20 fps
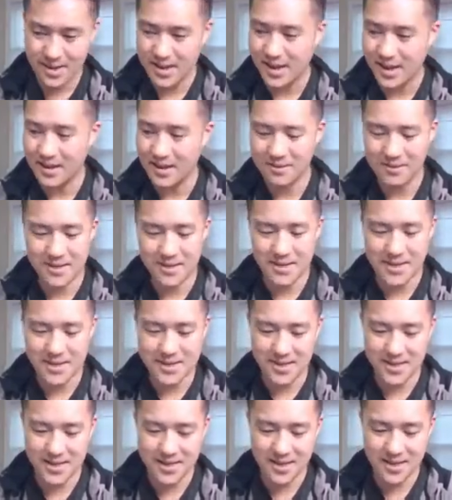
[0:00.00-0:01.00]
I don't think it
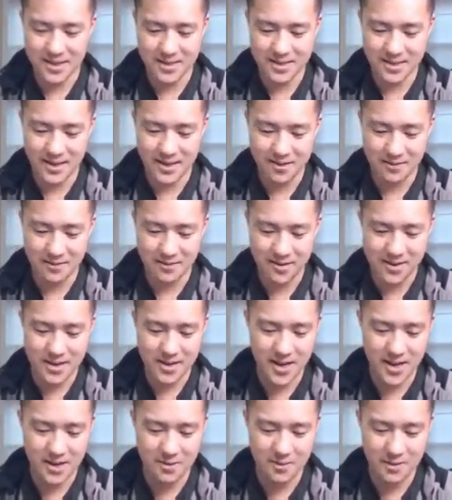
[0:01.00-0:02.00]
said like
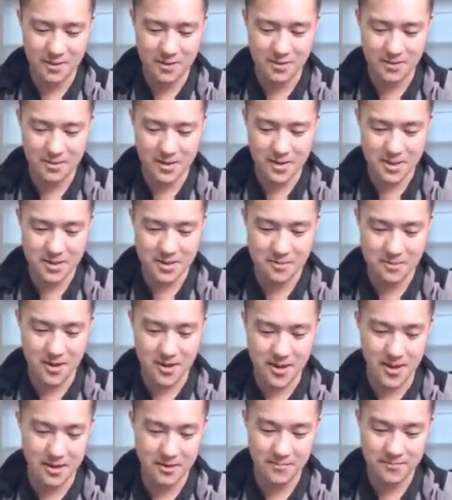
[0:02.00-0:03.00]
indicated whether it was custom or not.